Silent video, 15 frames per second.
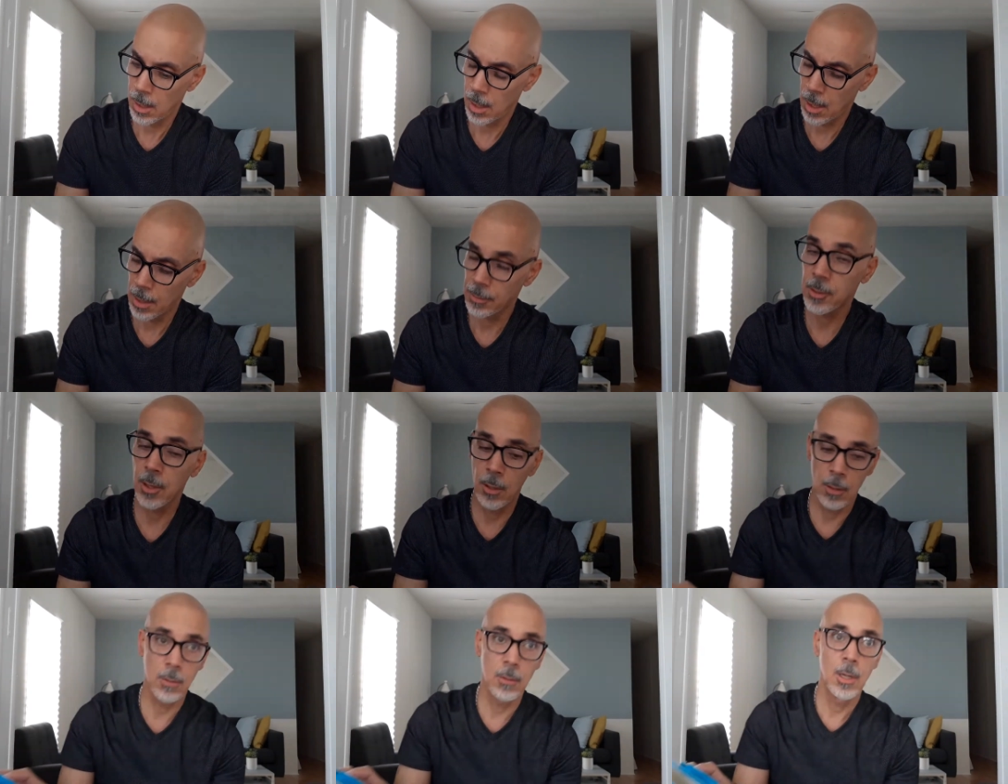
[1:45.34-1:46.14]

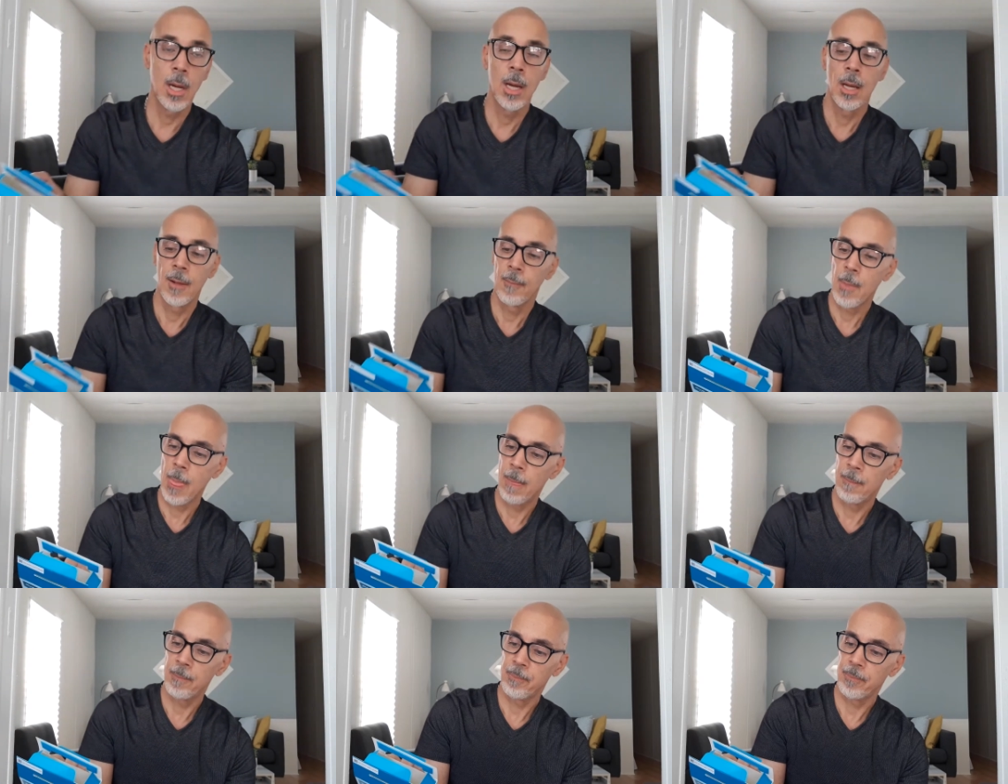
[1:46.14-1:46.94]
So
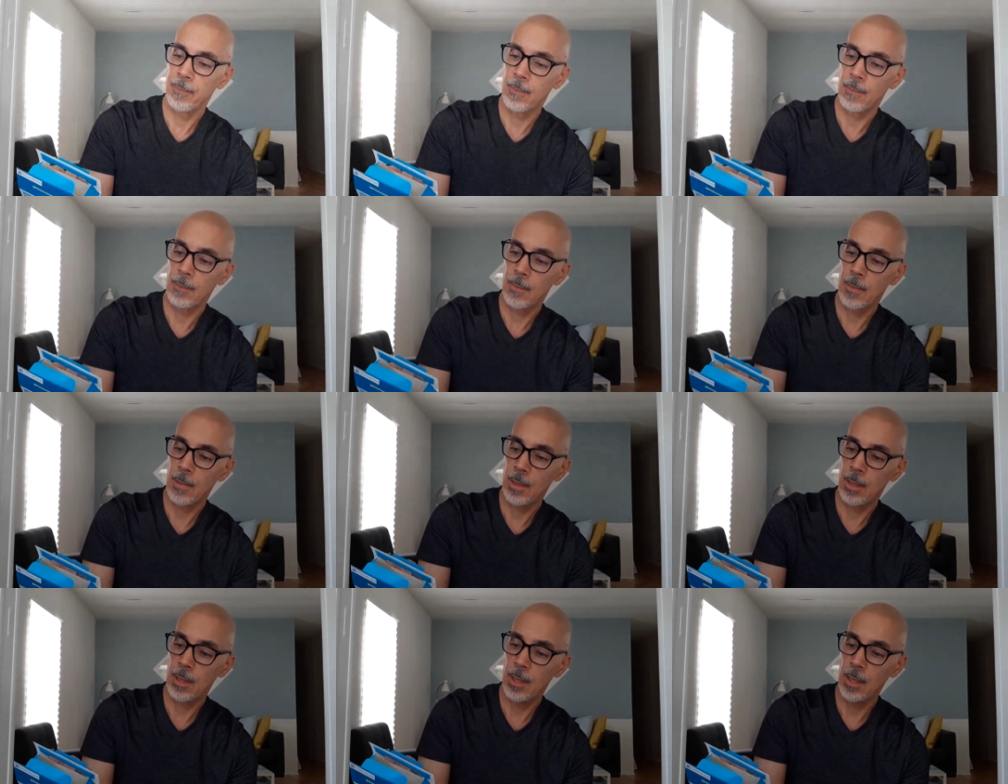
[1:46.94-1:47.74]

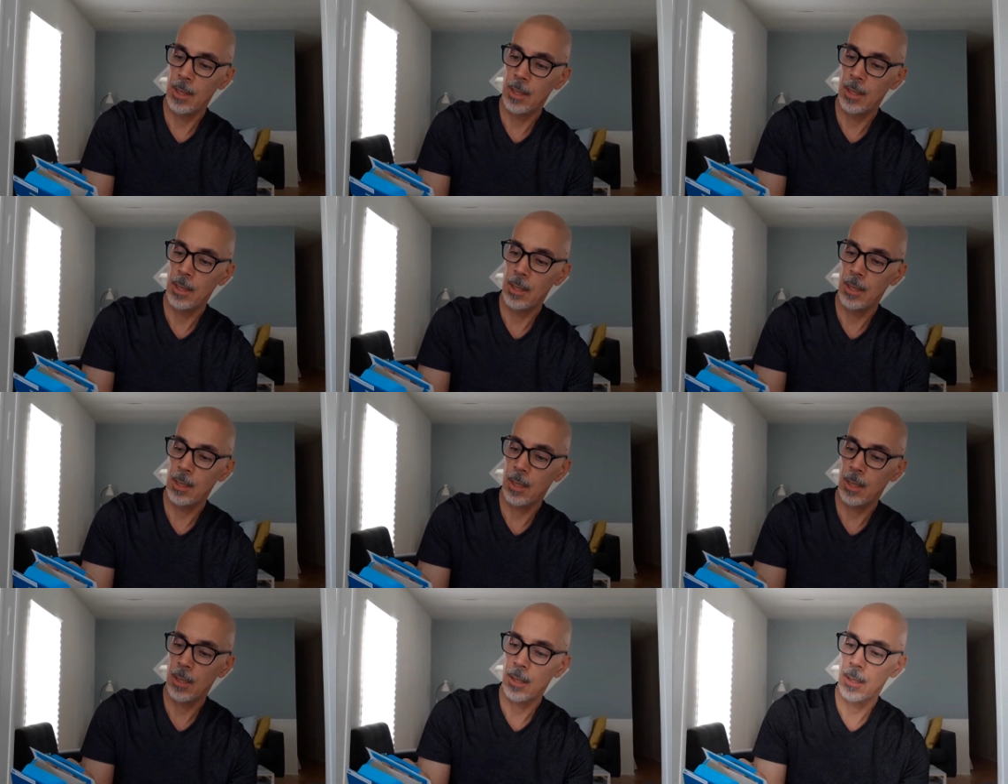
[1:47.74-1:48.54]
the
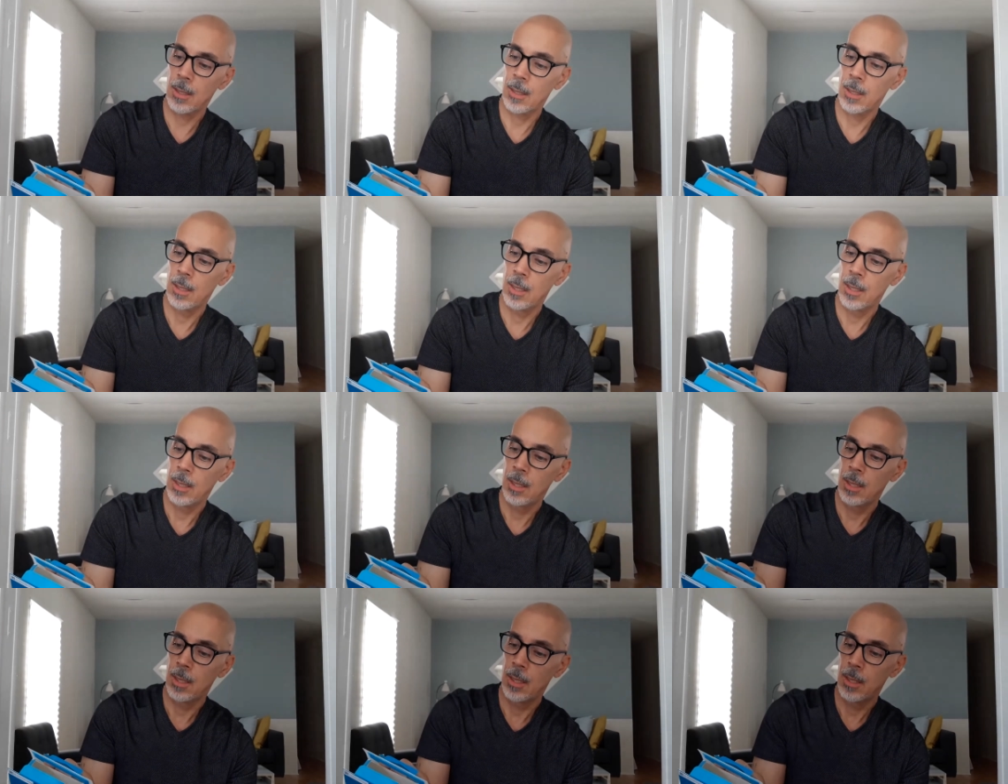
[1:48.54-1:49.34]

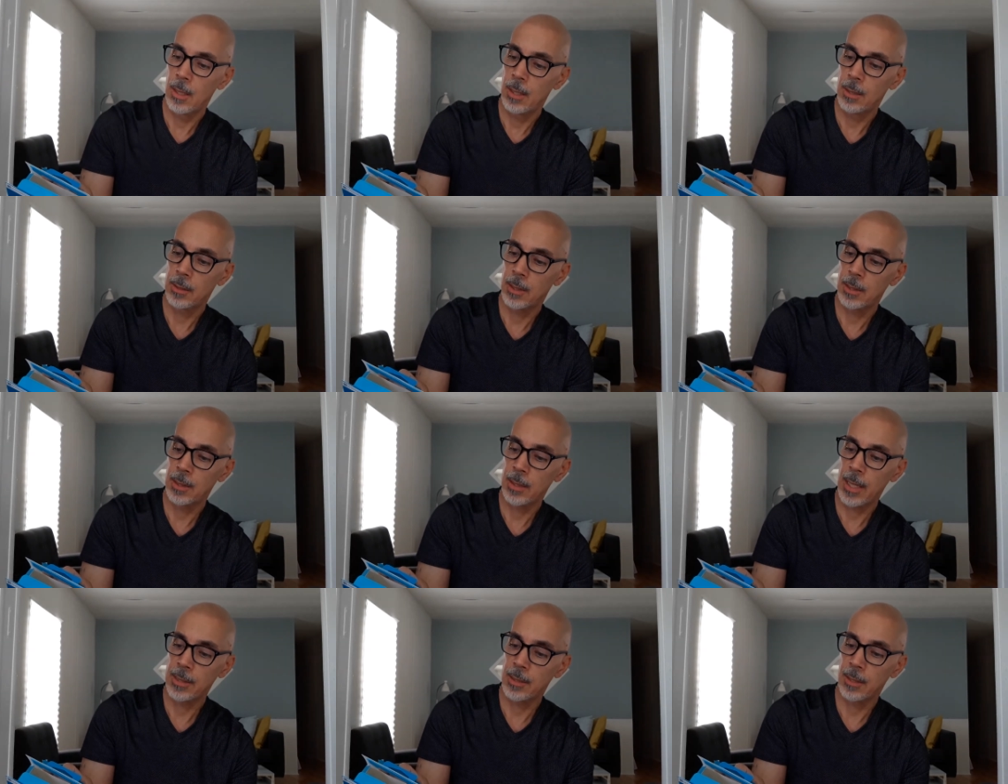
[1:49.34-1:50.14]
it says
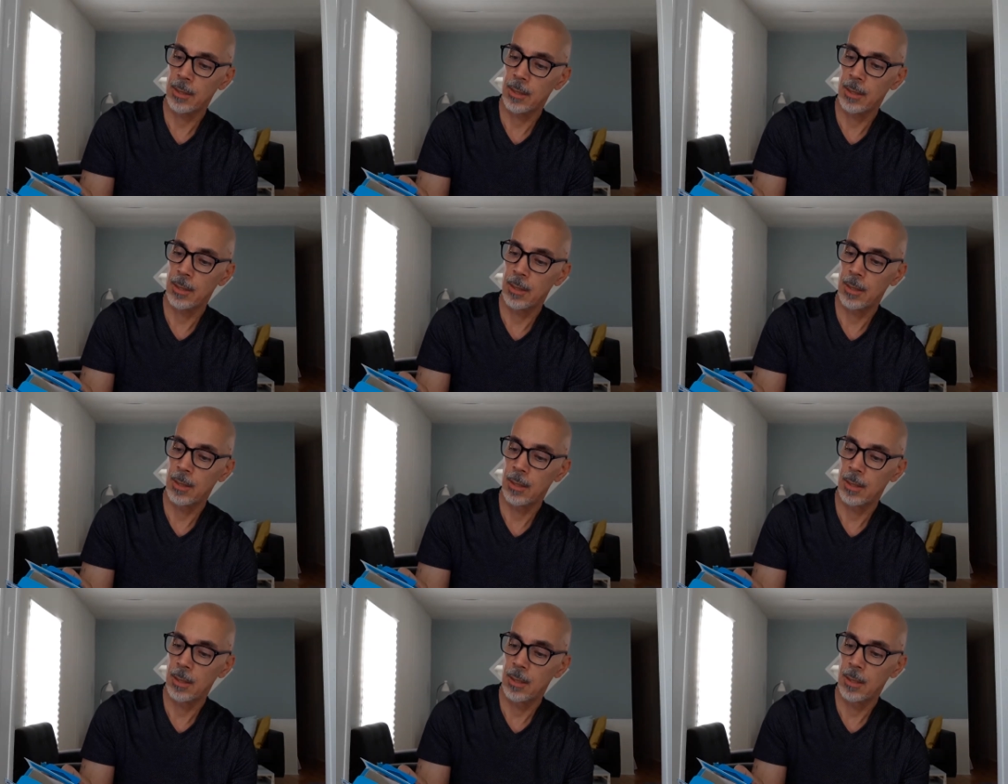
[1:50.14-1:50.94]
it has
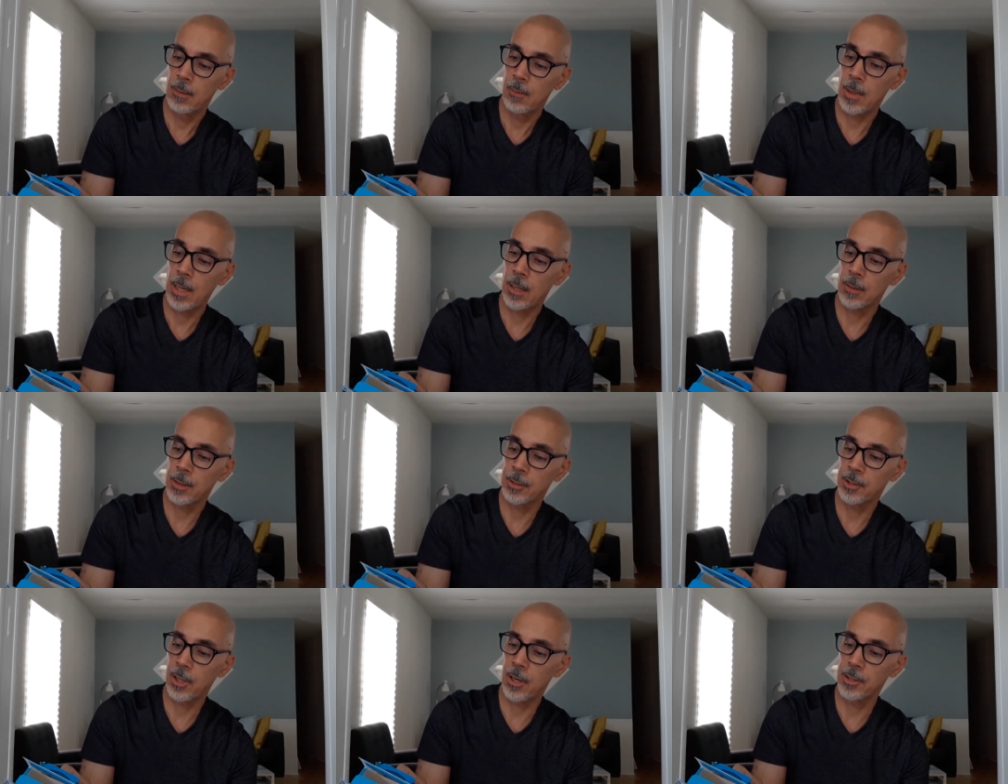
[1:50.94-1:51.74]
the
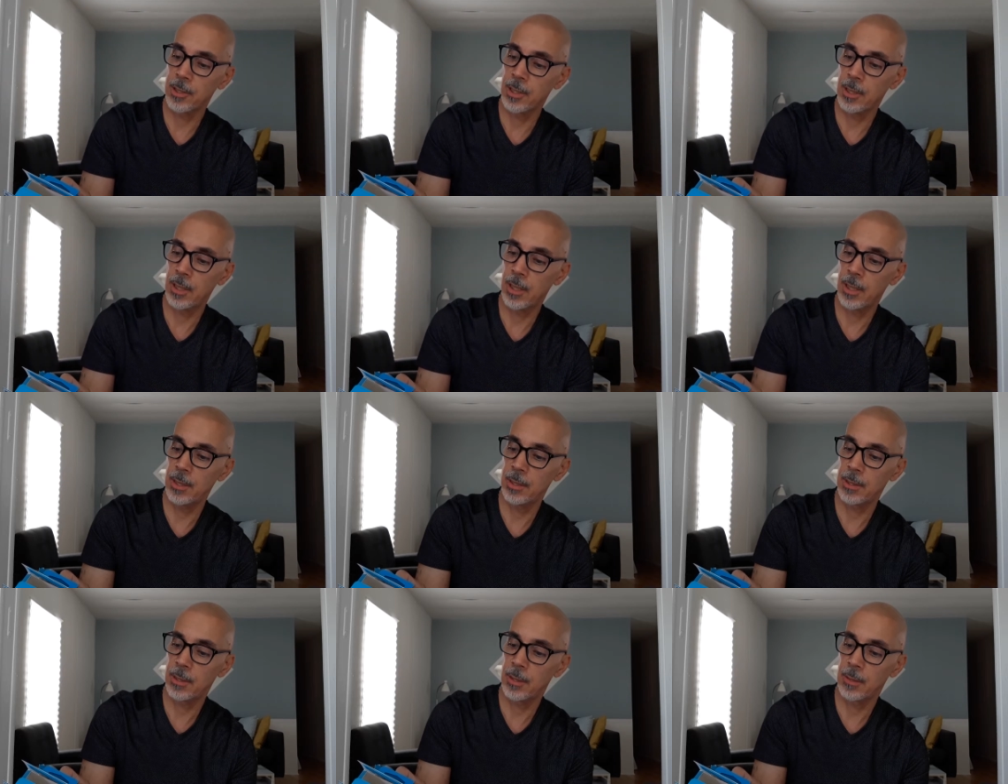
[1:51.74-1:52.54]
charging
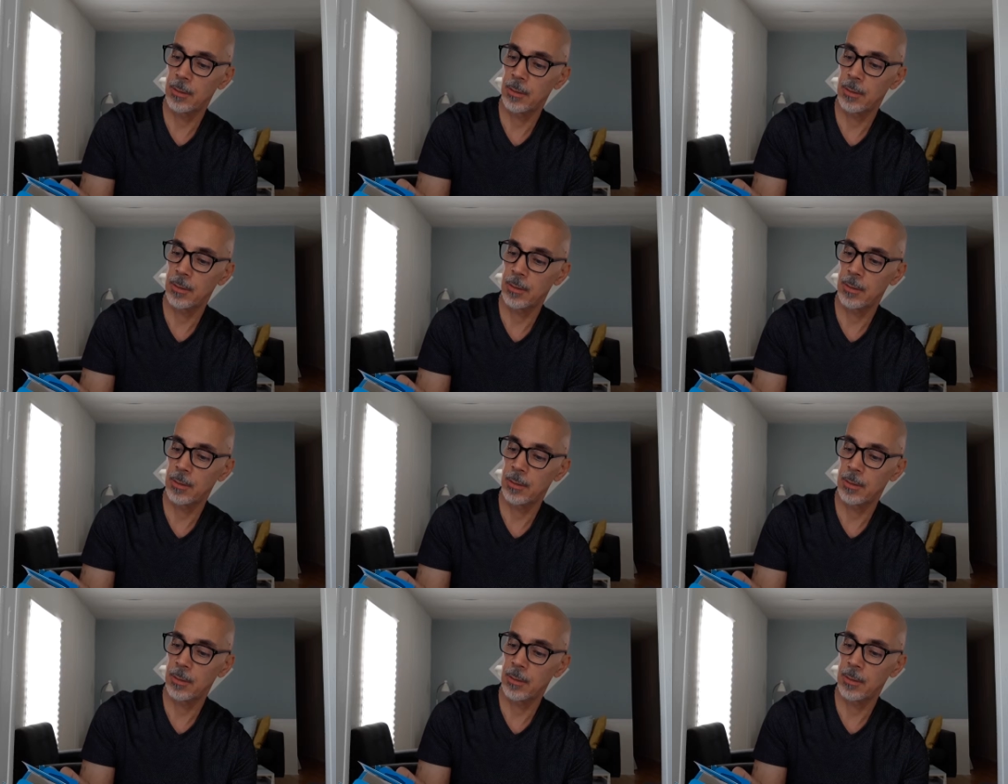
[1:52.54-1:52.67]
case.